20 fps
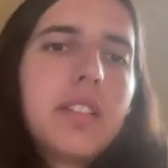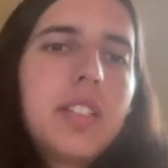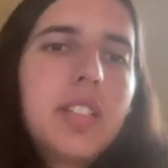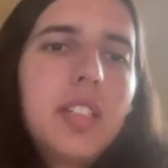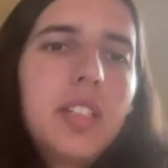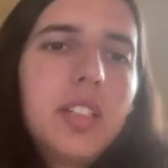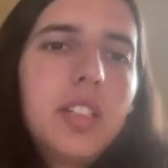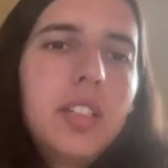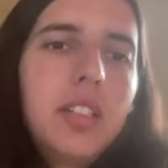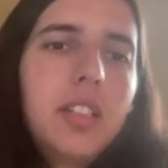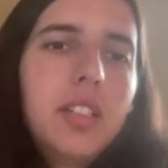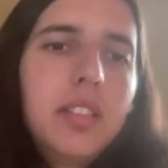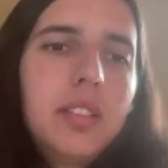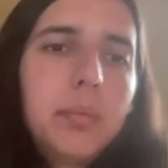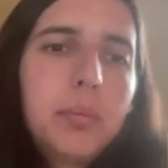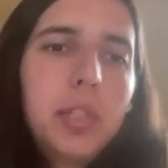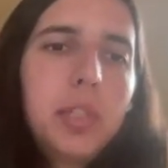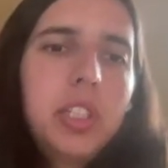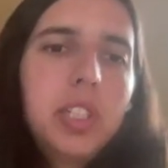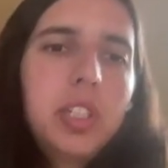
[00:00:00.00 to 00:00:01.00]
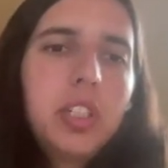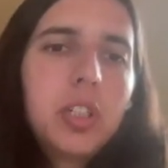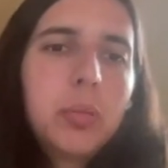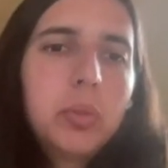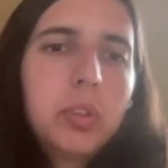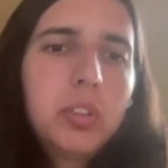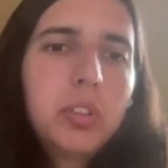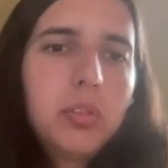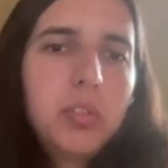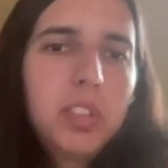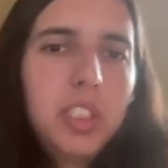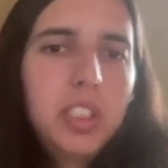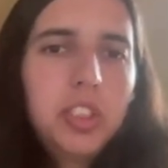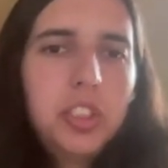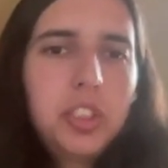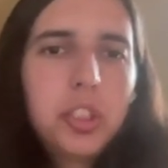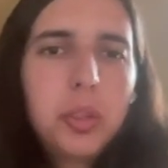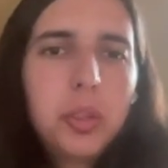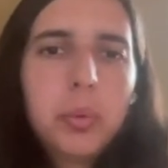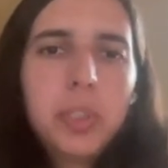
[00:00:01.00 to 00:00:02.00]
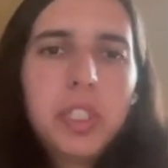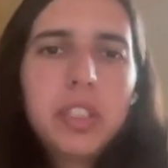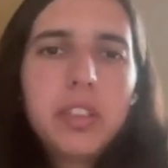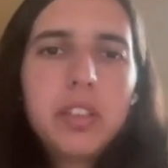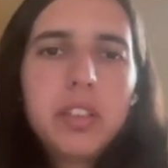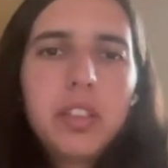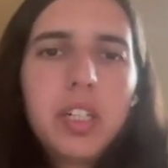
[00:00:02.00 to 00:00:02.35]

The body copula to be a jaw with